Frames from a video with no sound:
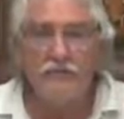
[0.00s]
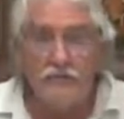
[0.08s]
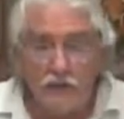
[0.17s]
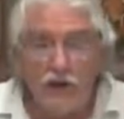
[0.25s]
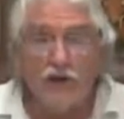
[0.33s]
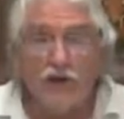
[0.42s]

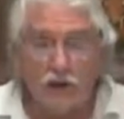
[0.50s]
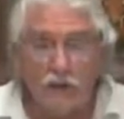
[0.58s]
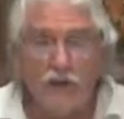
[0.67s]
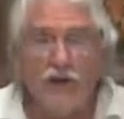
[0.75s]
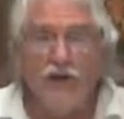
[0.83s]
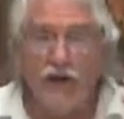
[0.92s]
Still.
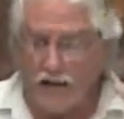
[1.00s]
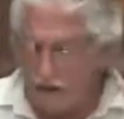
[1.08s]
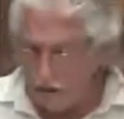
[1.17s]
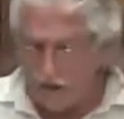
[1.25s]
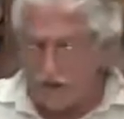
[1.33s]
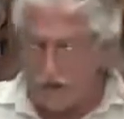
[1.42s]

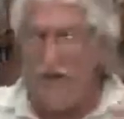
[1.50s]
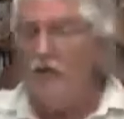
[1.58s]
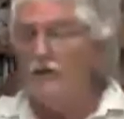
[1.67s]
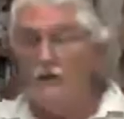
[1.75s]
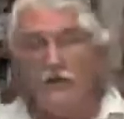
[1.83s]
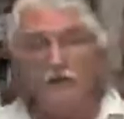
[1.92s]
And then
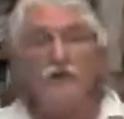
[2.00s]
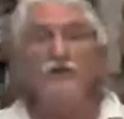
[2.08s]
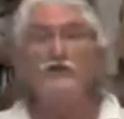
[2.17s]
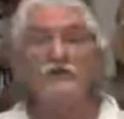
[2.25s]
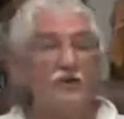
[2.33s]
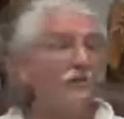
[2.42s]

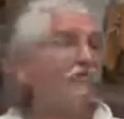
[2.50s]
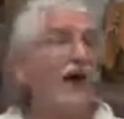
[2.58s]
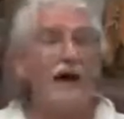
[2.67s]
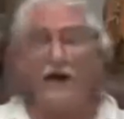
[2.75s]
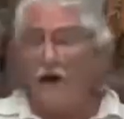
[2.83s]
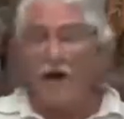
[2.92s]
you're
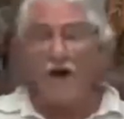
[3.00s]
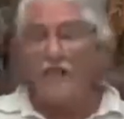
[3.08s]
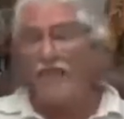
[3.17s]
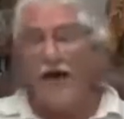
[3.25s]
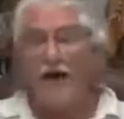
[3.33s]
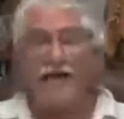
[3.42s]
fighting all
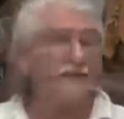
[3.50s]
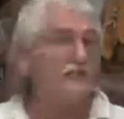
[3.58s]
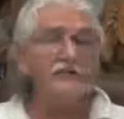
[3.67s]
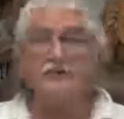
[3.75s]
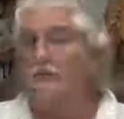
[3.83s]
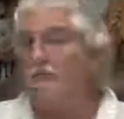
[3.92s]
of that.
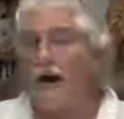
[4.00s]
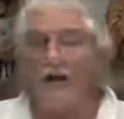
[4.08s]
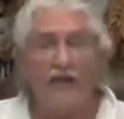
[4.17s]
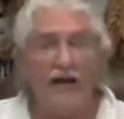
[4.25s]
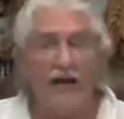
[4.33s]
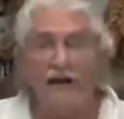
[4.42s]
This isn't
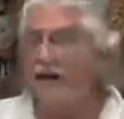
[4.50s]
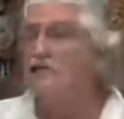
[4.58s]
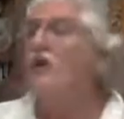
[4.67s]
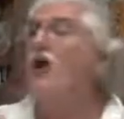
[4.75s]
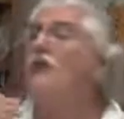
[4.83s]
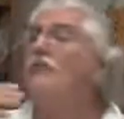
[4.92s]
about that.
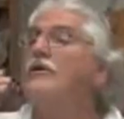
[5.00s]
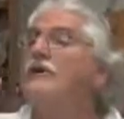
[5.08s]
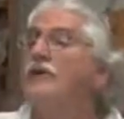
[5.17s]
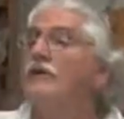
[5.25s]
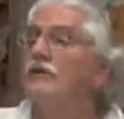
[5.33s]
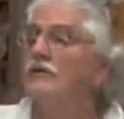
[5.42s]
That's all
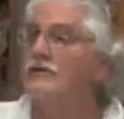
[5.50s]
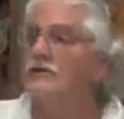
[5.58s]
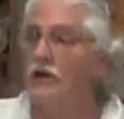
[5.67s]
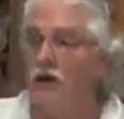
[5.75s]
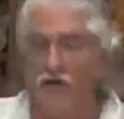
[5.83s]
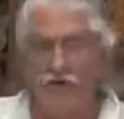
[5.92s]
ridiculous
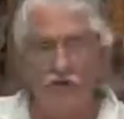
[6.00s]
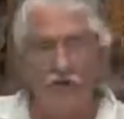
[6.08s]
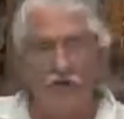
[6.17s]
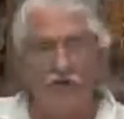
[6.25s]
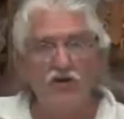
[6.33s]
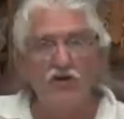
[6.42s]

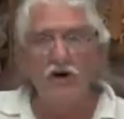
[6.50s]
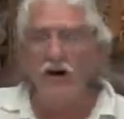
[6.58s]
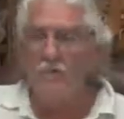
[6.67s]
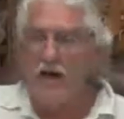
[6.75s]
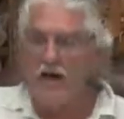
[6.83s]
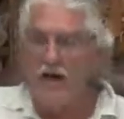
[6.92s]
stuff. You
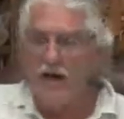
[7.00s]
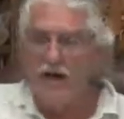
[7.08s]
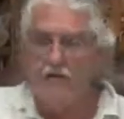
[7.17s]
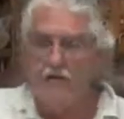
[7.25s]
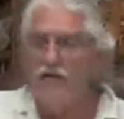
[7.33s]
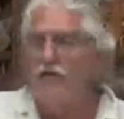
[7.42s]
want to make
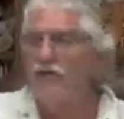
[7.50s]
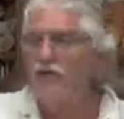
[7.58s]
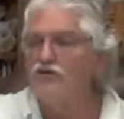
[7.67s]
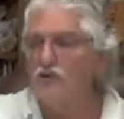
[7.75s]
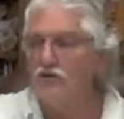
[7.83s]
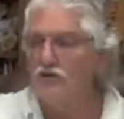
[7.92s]
healthy the
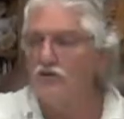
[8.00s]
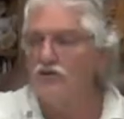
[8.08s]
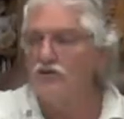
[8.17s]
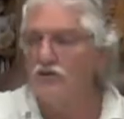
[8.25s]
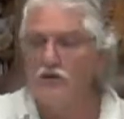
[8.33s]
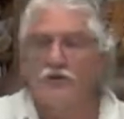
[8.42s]

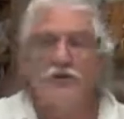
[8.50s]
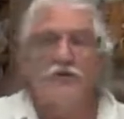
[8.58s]
adrenals.